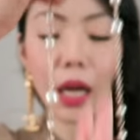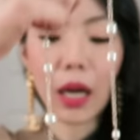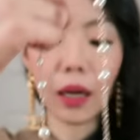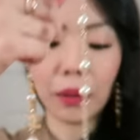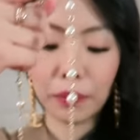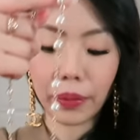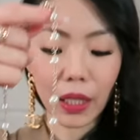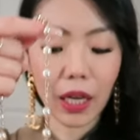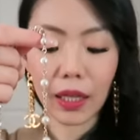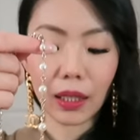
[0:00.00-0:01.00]
um,
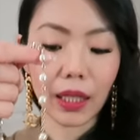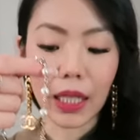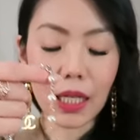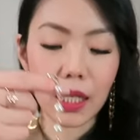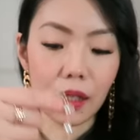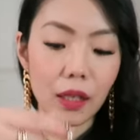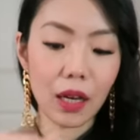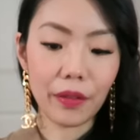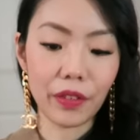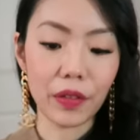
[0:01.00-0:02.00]
but like i said
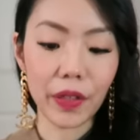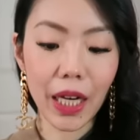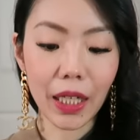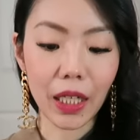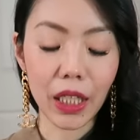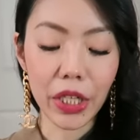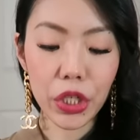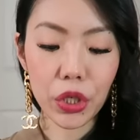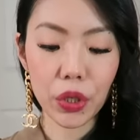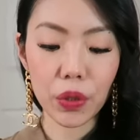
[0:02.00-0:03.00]
i've never had any
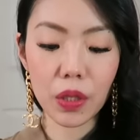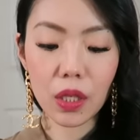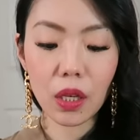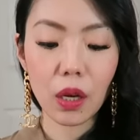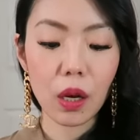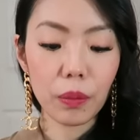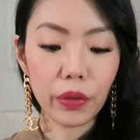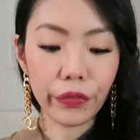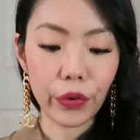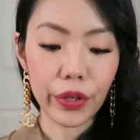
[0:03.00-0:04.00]
issues
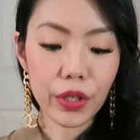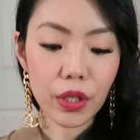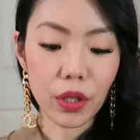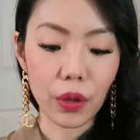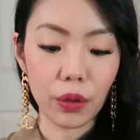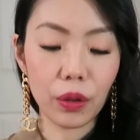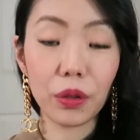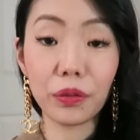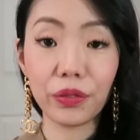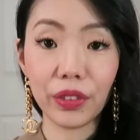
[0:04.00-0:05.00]
before so
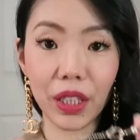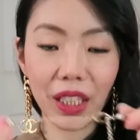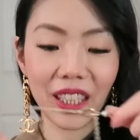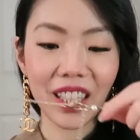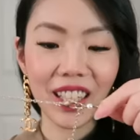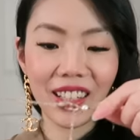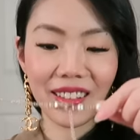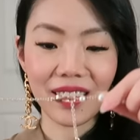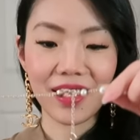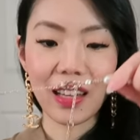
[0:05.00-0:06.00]
hopefully
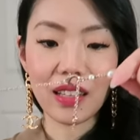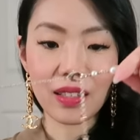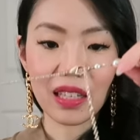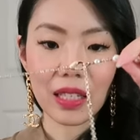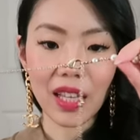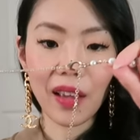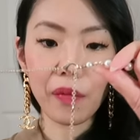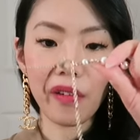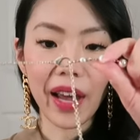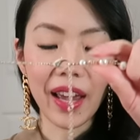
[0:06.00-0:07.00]
it stays the
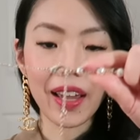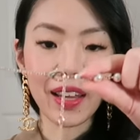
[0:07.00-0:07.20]
same way.